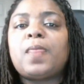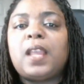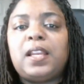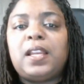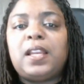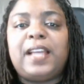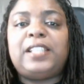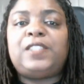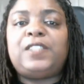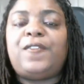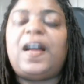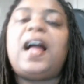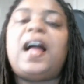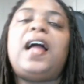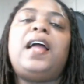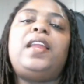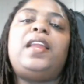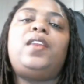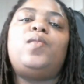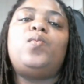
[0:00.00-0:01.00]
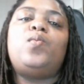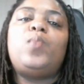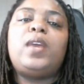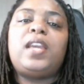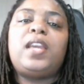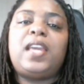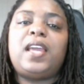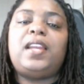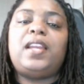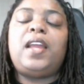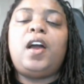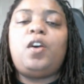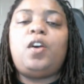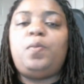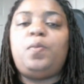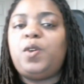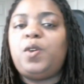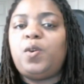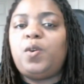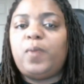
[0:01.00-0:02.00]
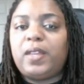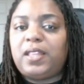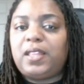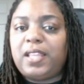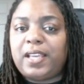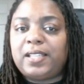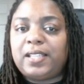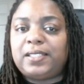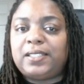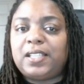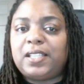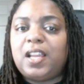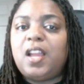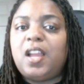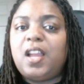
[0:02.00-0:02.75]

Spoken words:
that's fine. We can help you with this.